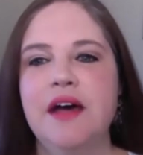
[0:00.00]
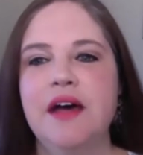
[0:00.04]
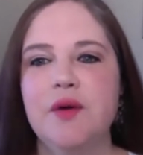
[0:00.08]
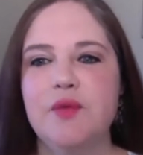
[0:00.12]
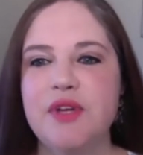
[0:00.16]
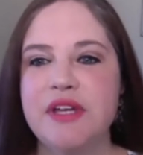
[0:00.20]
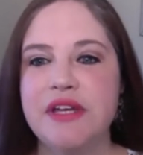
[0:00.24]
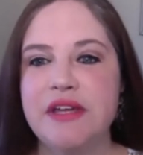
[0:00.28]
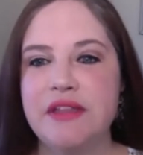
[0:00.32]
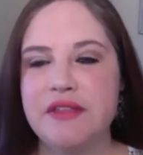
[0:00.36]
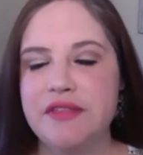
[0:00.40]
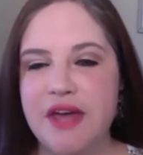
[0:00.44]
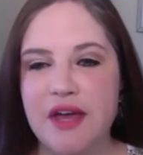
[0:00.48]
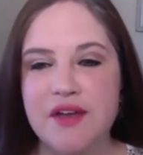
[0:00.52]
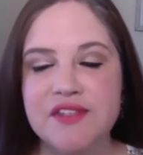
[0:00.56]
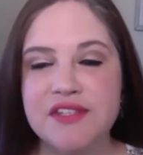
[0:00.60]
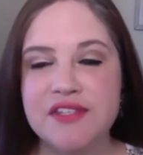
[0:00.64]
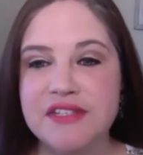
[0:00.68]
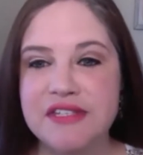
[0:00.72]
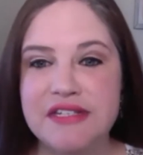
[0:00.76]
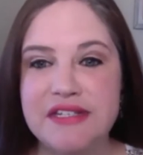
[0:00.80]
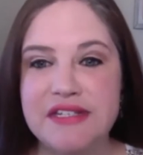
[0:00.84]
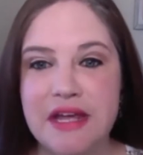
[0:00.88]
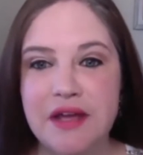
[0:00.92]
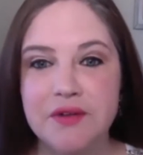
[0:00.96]
We get
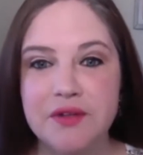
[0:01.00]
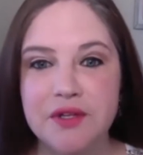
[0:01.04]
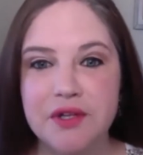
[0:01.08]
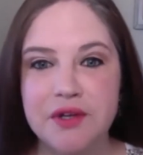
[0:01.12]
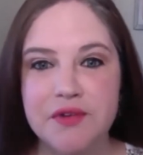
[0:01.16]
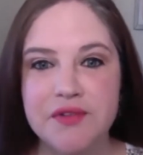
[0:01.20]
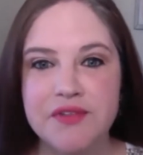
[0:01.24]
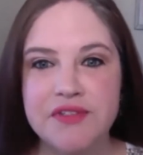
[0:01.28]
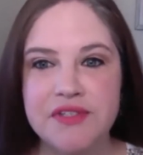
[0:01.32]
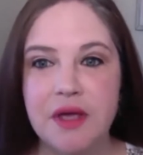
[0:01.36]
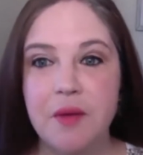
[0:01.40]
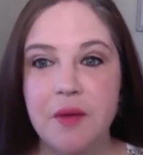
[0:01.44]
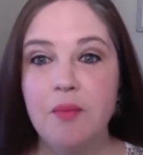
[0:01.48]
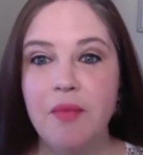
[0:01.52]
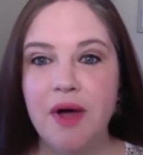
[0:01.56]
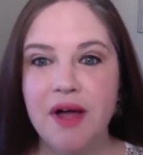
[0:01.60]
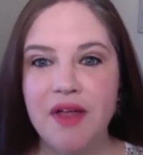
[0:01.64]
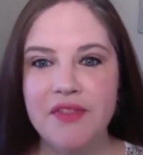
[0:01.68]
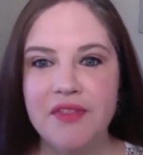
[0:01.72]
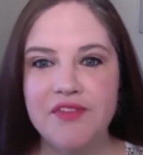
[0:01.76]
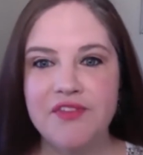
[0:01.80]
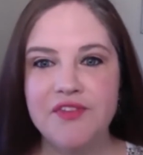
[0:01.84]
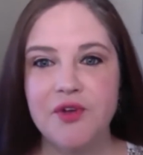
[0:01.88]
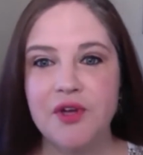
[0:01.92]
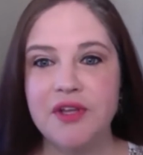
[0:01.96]
thousands of downloads a
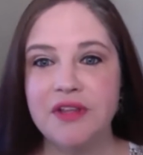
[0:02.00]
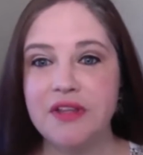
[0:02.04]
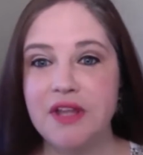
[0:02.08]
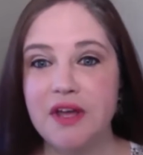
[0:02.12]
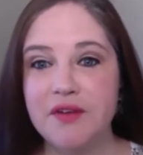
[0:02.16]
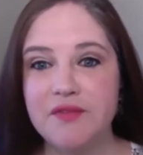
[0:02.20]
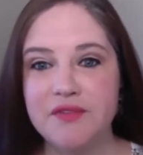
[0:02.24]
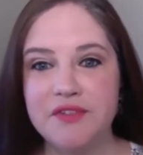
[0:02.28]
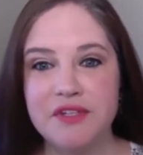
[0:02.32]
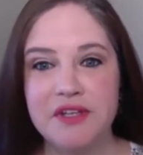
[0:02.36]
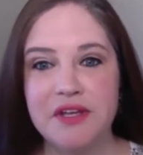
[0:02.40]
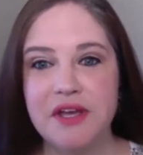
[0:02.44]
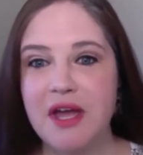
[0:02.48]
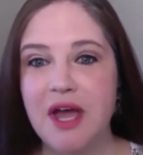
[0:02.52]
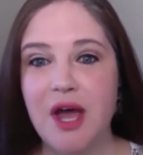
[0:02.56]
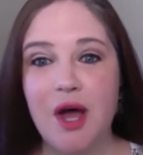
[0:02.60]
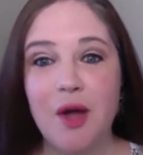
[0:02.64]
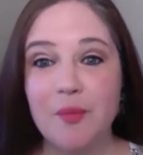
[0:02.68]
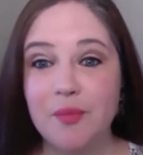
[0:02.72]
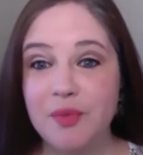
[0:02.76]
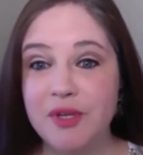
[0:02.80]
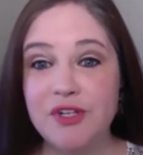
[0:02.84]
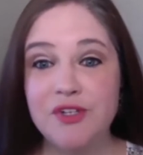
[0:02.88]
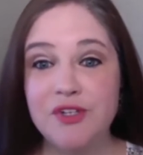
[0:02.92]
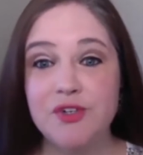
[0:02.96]
month, so I'd love to
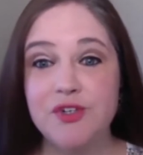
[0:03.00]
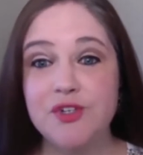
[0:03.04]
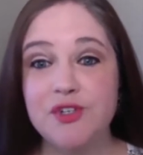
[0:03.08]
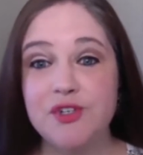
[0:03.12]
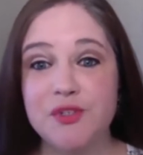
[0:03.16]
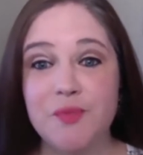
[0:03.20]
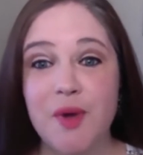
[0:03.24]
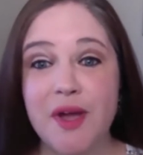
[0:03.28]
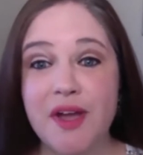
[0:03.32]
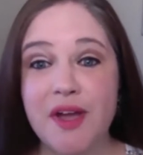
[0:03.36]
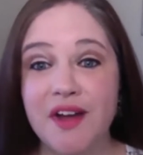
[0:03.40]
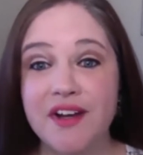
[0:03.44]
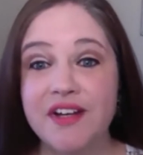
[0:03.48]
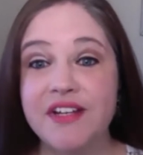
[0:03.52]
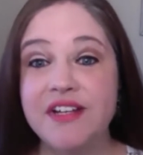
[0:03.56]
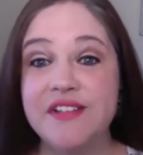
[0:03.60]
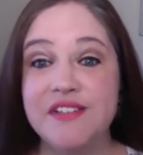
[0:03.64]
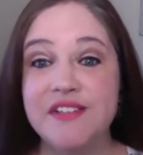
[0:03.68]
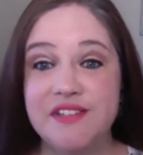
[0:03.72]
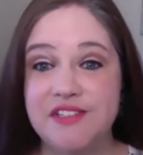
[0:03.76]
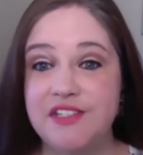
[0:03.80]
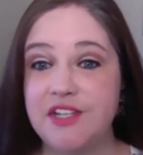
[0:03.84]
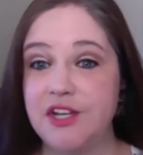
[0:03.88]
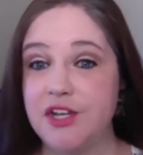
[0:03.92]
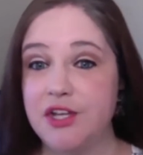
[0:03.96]
help introduce my
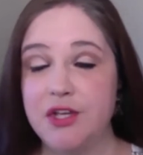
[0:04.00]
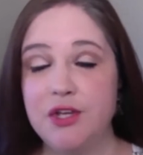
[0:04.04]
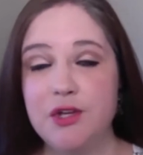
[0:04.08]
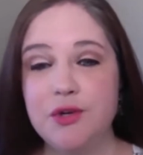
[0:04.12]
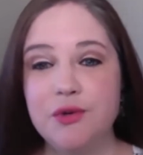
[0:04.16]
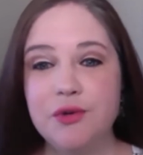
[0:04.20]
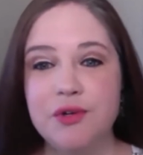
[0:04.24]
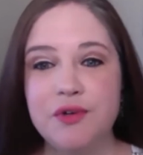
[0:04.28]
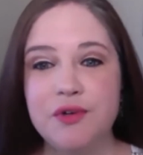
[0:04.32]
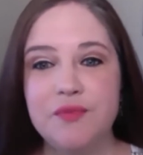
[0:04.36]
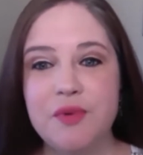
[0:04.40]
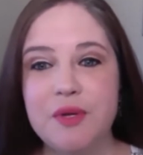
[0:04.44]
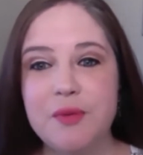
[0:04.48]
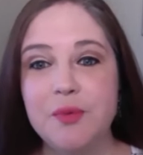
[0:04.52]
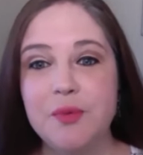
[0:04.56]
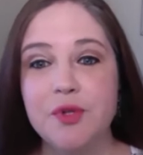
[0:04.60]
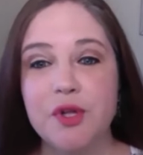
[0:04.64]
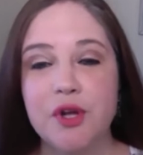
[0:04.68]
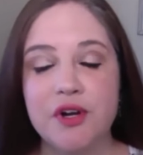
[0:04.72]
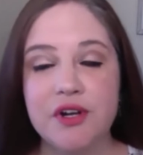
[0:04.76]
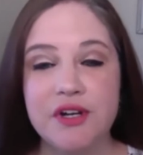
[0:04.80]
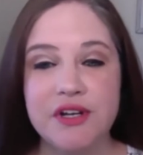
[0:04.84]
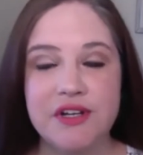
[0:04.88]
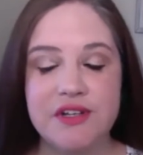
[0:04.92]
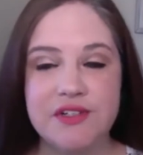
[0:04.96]
audience to you if people
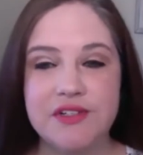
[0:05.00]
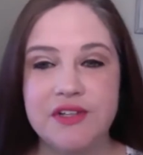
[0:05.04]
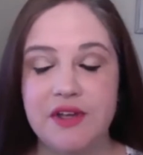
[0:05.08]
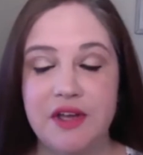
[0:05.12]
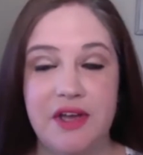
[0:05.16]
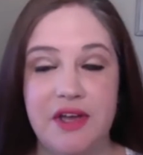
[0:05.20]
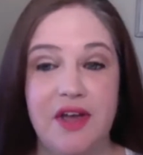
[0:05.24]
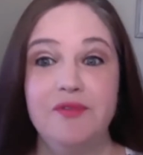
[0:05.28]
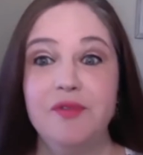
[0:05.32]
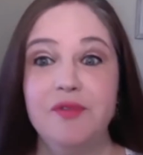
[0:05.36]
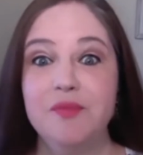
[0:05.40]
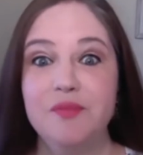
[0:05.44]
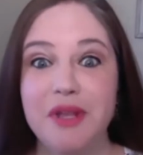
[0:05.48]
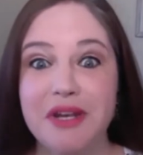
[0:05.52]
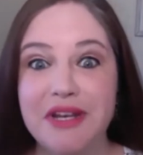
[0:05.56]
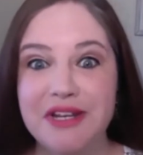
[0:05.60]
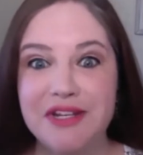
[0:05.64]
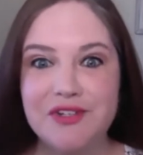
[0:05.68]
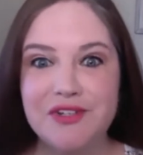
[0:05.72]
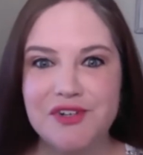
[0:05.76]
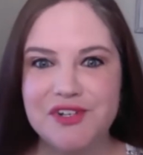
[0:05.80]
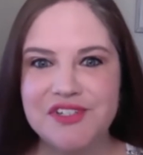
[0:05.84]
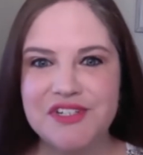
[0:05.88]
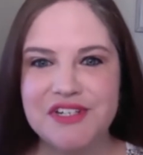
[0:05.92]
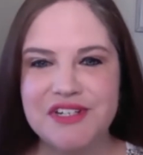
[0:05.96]
haven't been
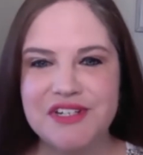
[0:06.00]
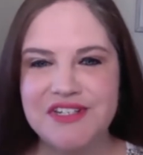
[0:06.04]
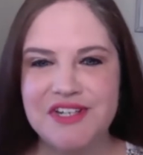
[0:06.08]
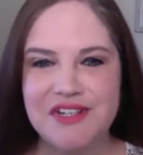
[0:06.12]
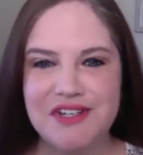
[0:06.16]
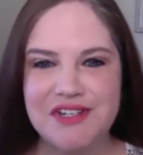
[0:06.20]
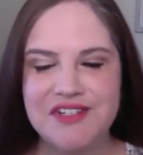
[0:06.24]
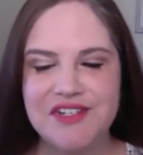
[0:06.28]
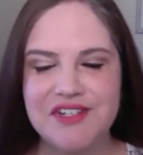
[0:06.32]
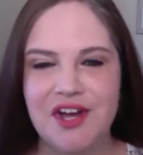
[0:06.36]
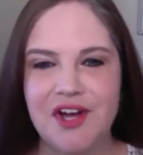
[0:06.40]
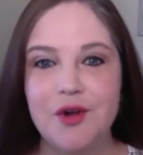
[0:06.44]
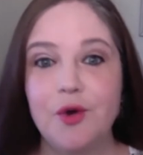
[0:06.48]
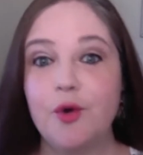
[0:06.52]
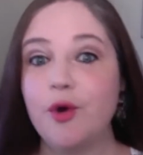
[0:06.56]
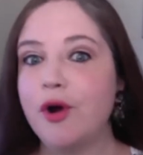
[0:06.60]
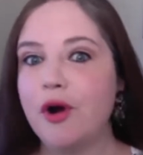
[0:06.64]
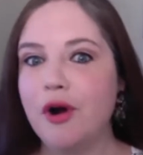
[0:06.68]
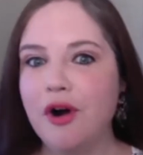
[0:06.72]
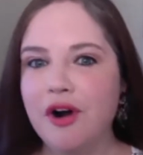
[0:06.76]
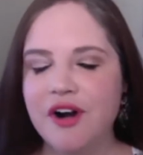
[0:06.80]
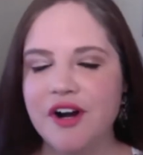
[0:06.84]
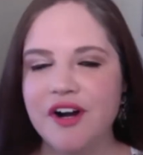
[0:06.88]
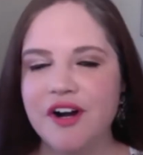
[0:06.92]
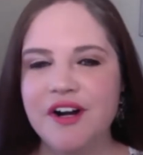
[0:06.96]
interested in TikTok or
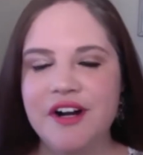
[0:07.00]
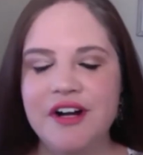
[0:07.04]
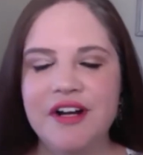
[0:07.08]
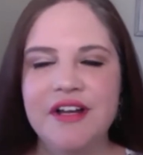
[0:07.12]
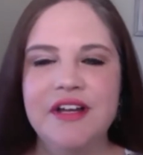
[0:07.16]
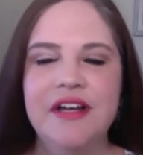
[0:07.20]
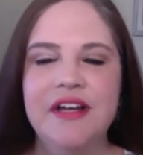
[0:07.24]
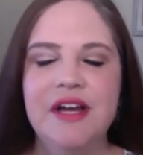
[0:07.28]
are.